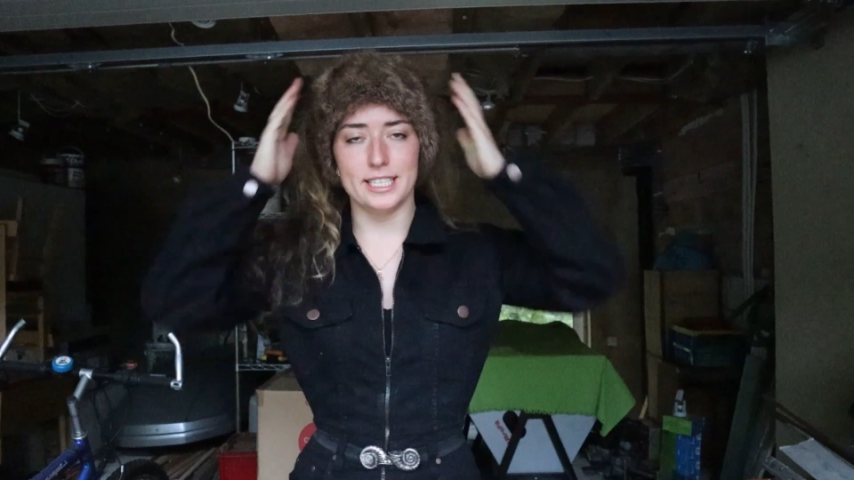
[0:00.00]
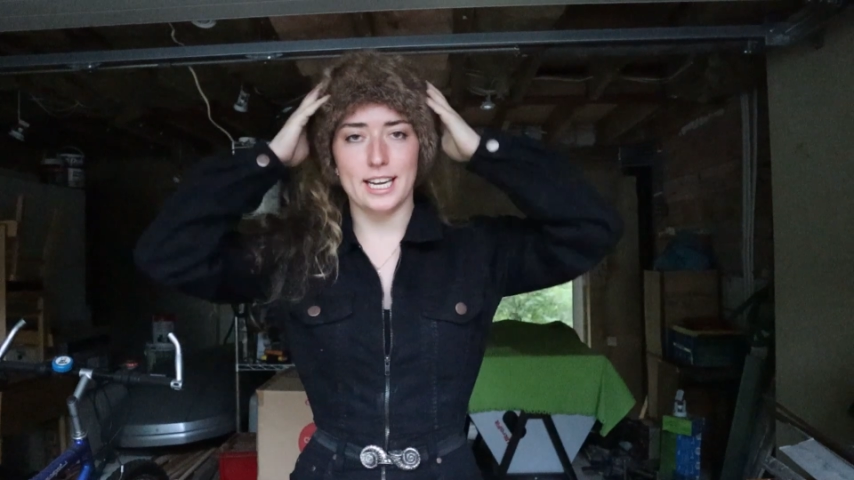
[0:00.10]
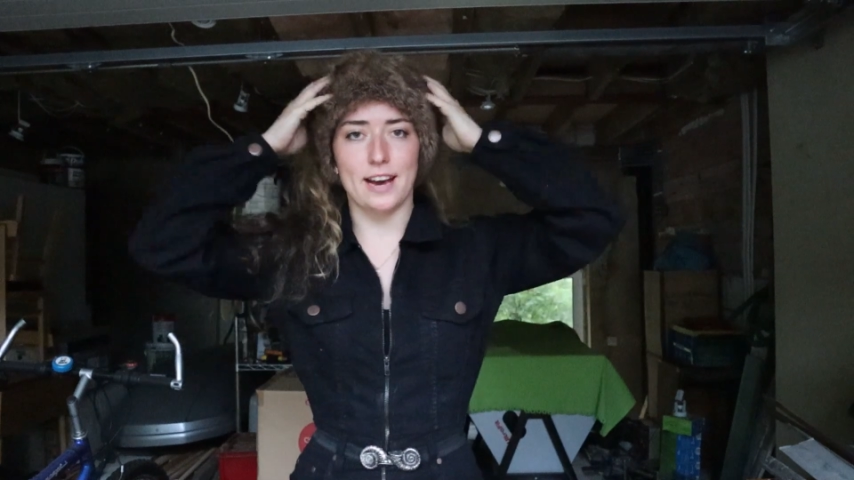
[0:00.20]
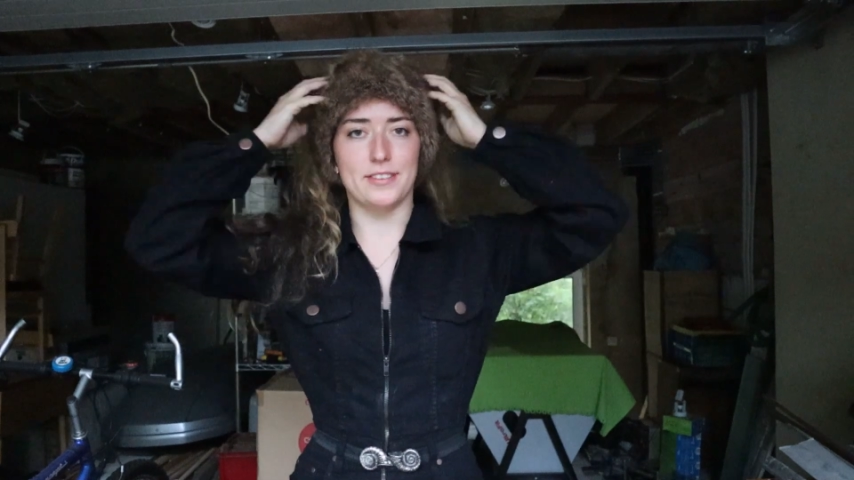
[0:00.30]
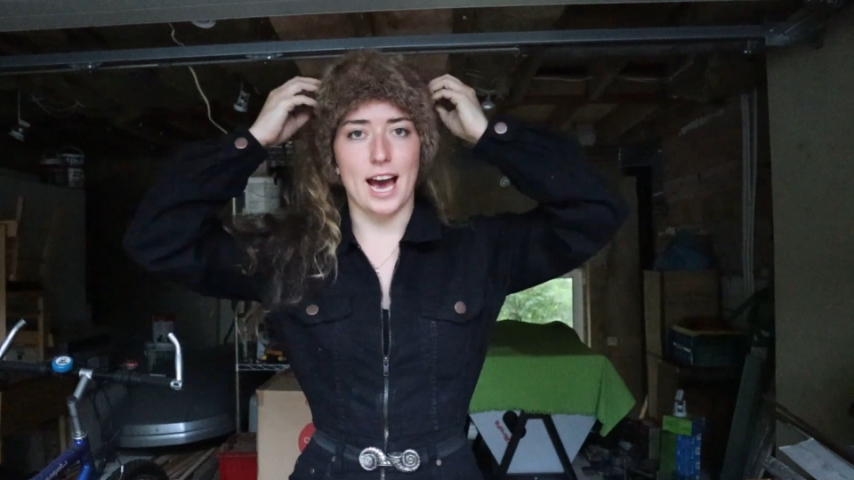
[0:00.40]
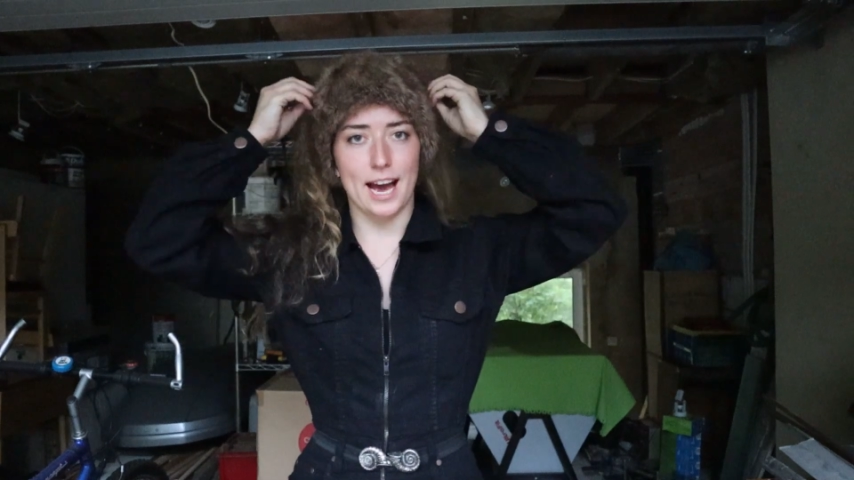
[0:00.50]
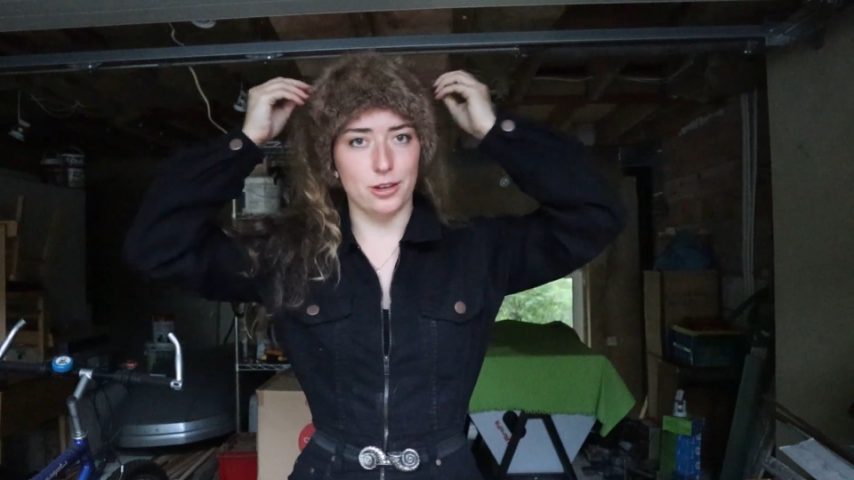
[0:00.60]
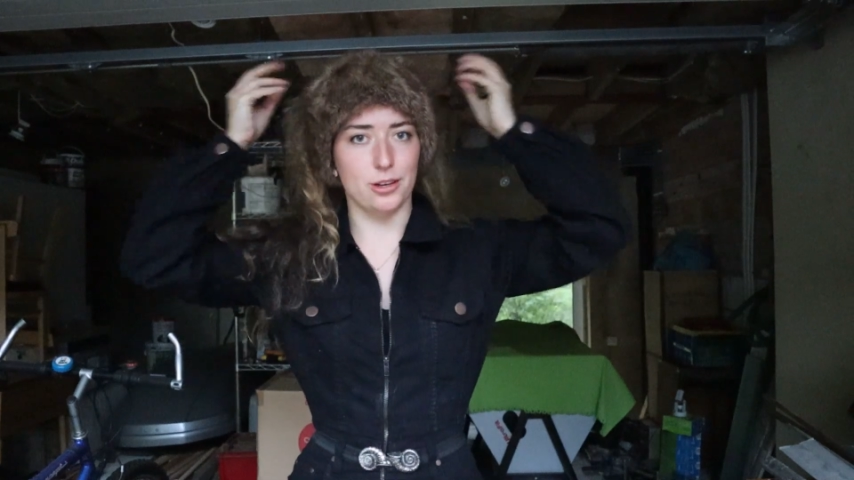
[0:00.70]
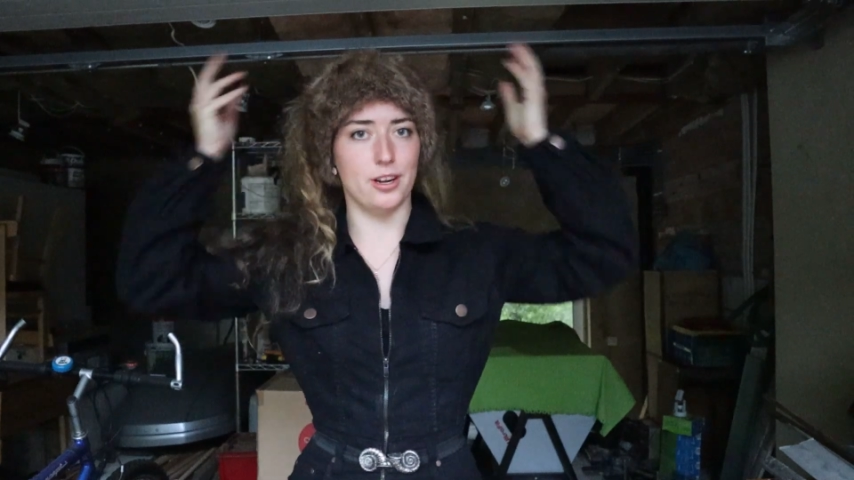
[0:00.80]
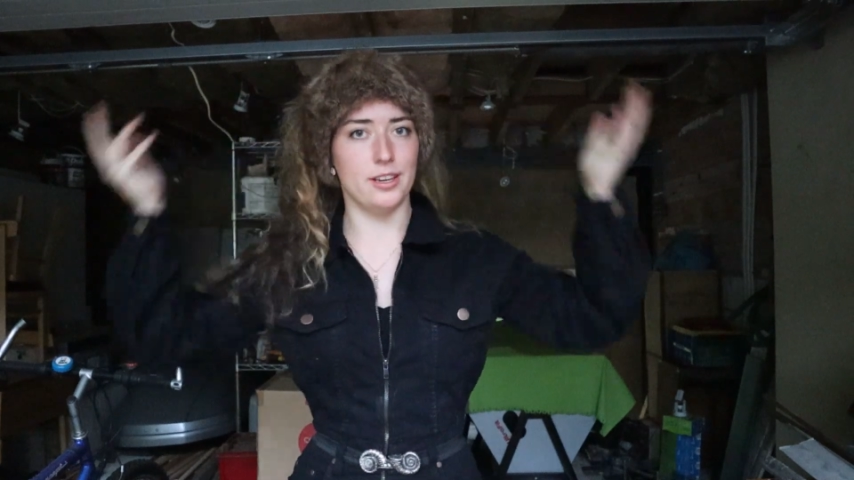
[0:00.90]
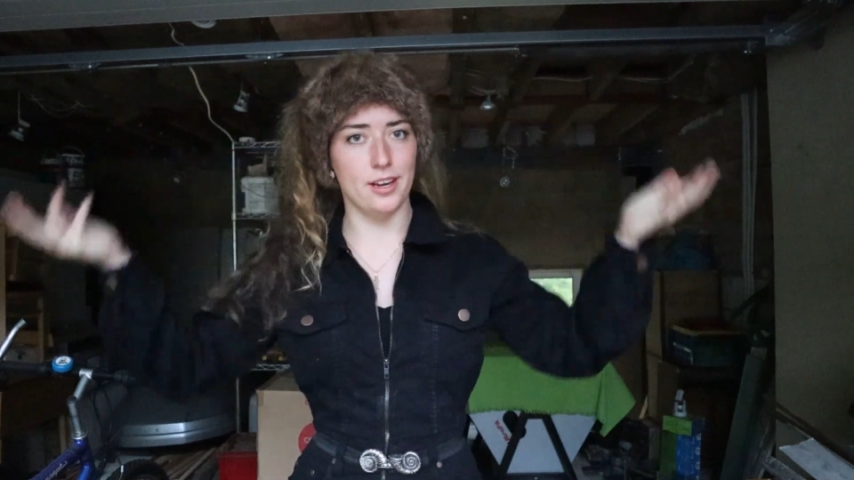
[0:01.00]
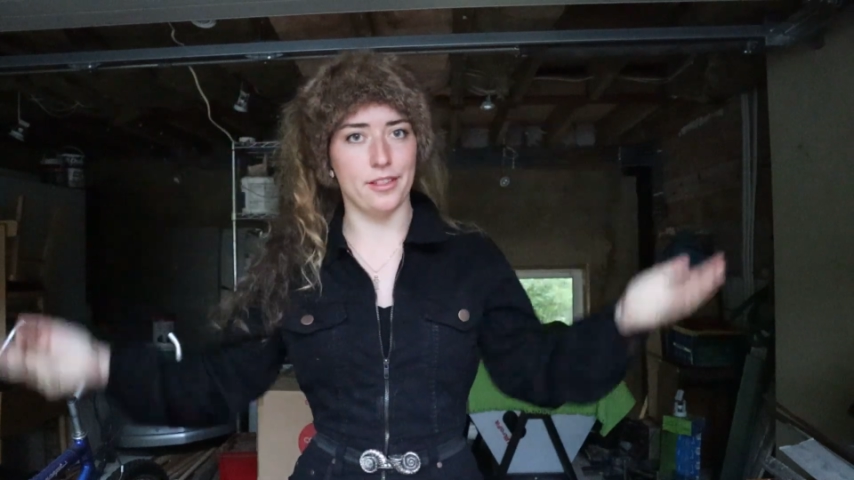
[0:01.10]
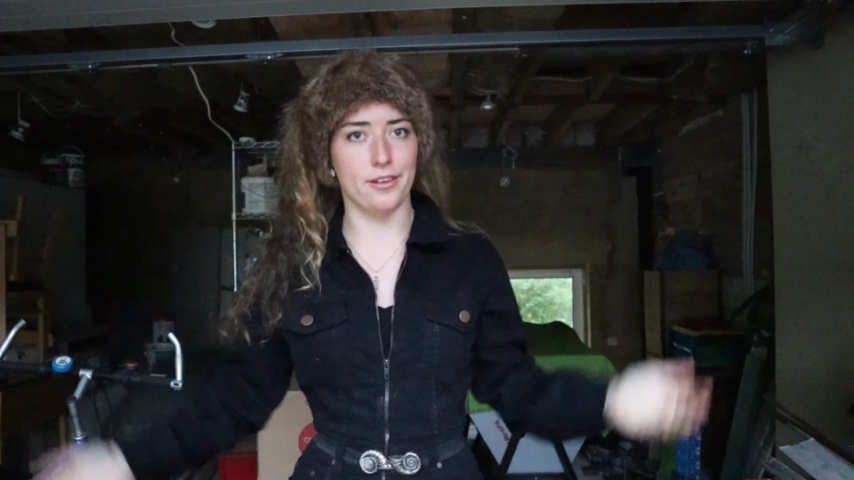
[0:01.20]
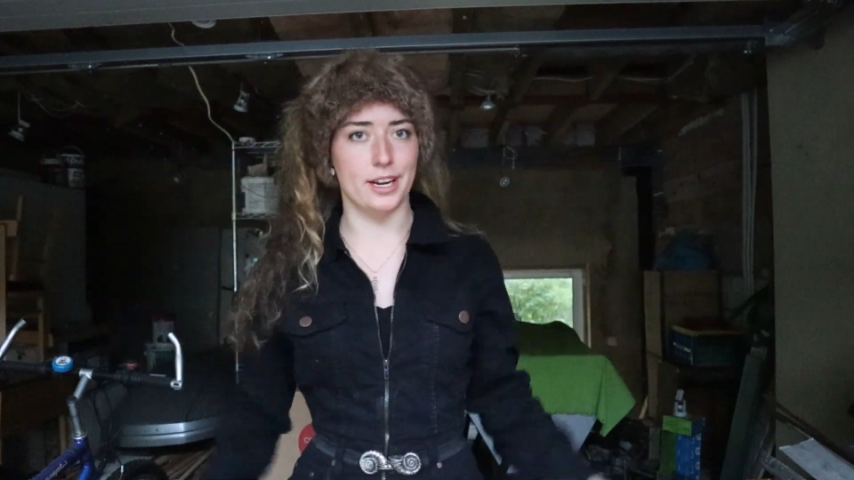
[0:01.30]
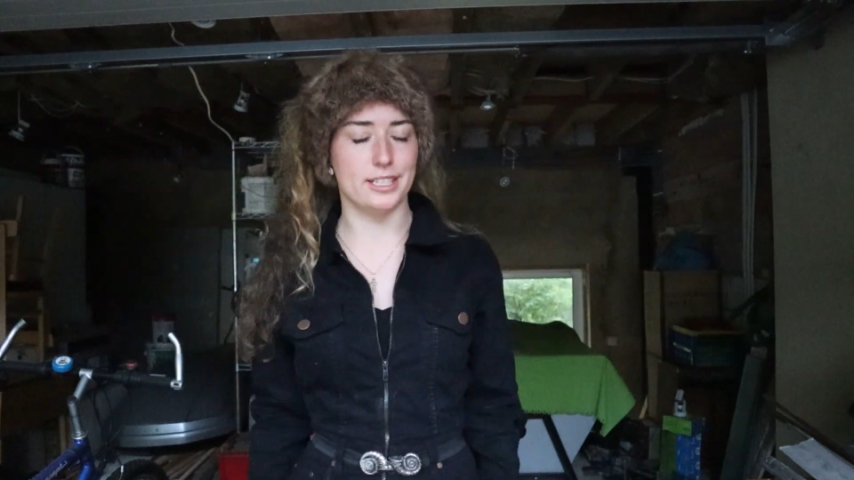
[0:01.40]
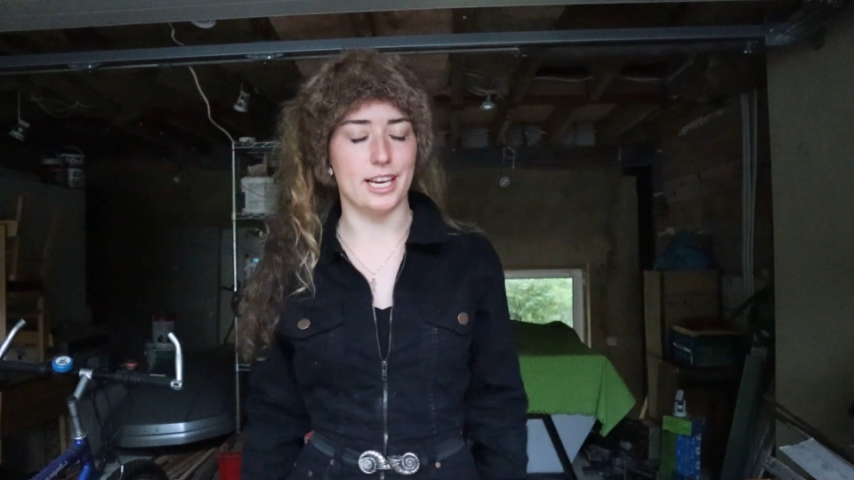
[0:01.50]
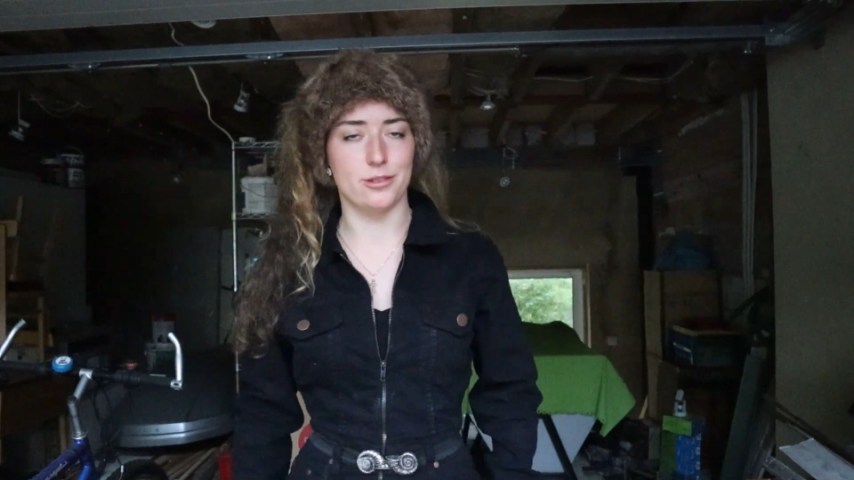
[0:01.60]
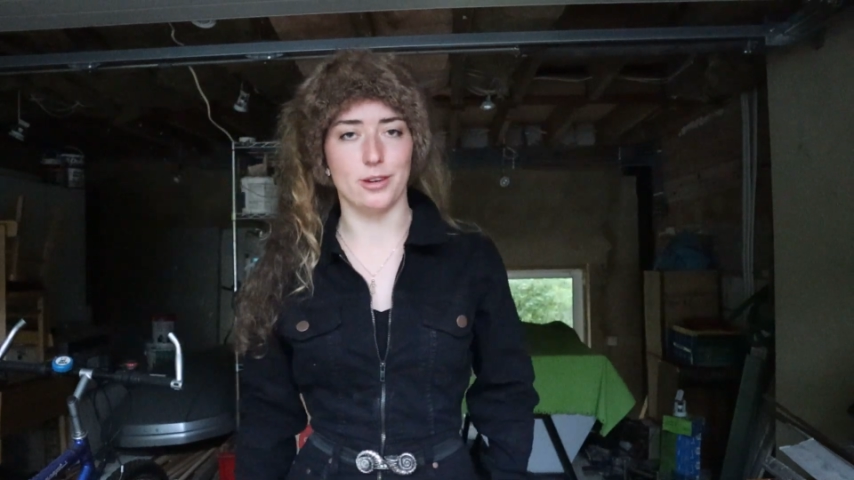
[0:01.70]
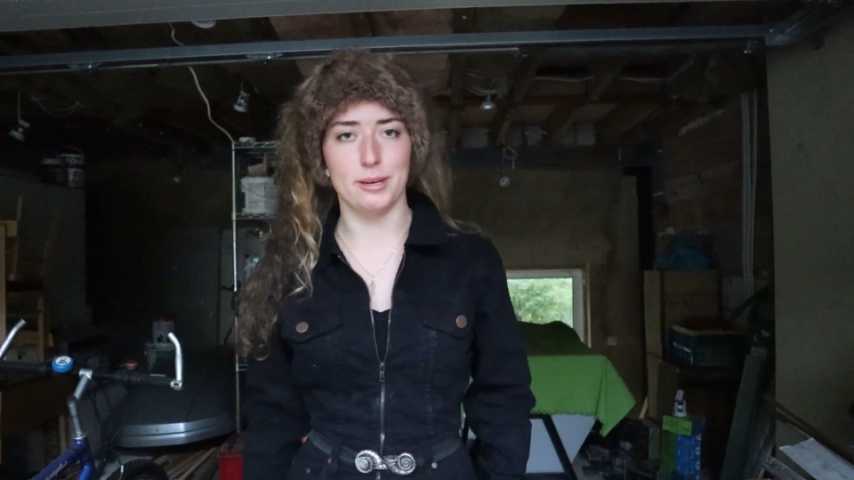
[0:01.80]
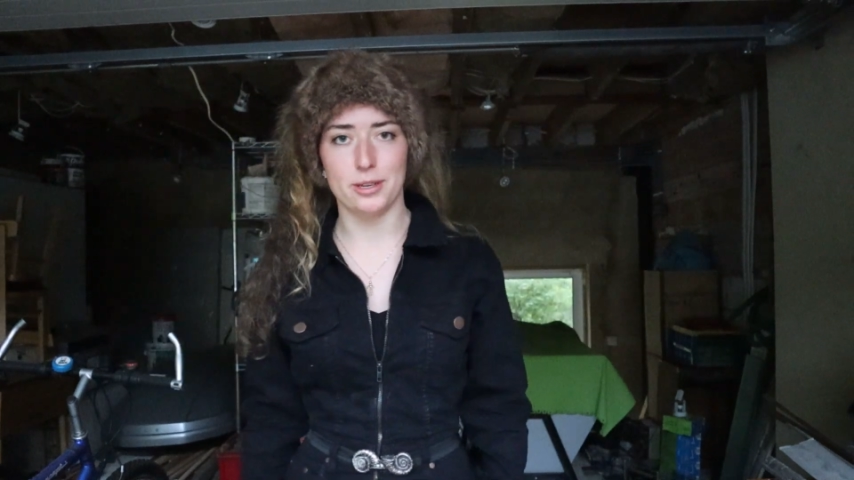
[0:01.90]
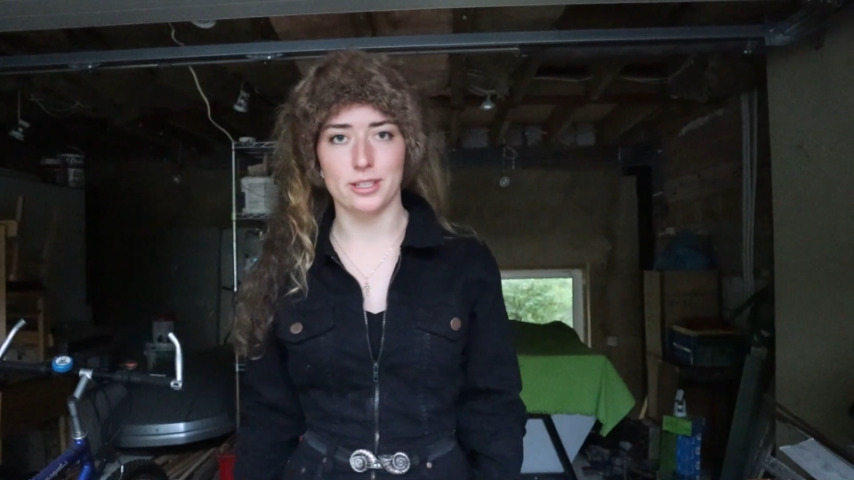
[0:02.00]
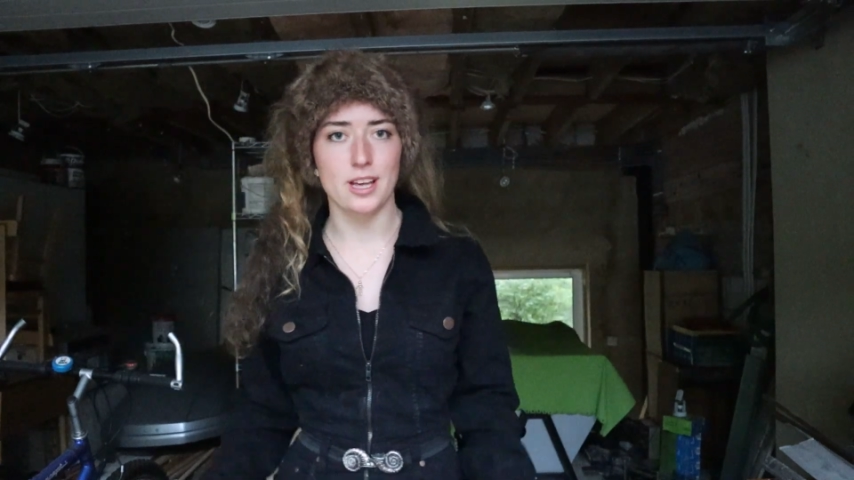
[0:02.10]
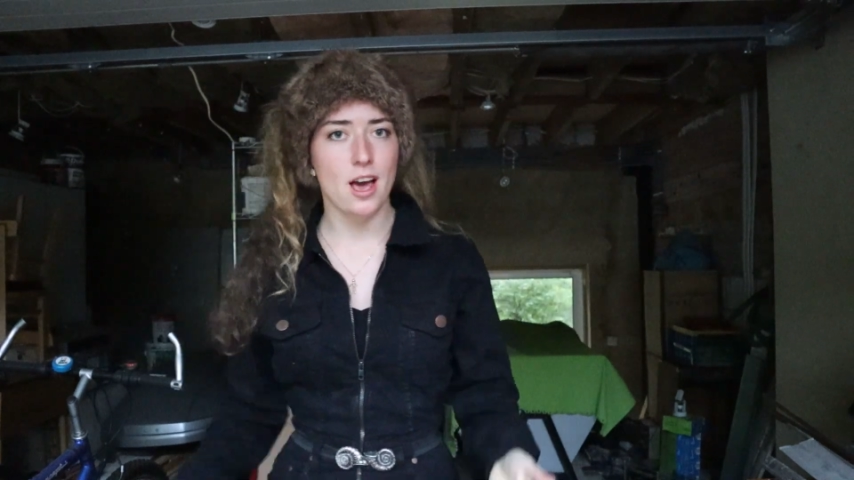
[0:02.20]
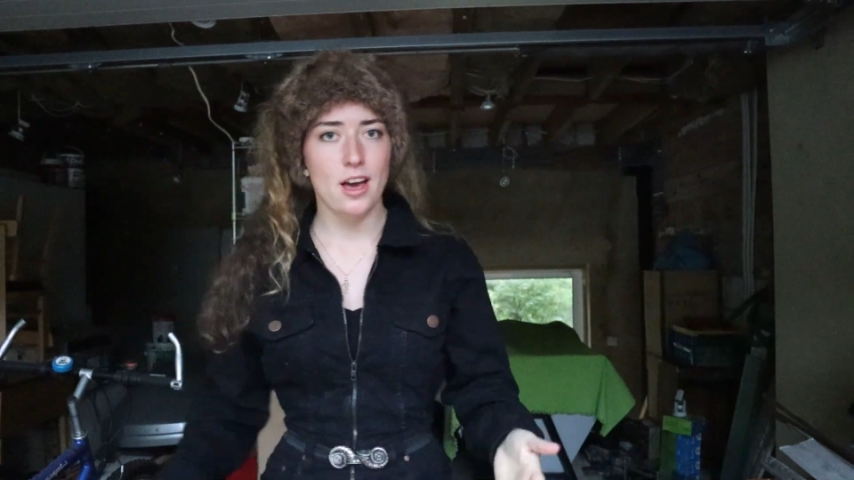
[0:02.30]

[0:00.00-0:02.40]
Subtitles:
I did have to add on another accessory because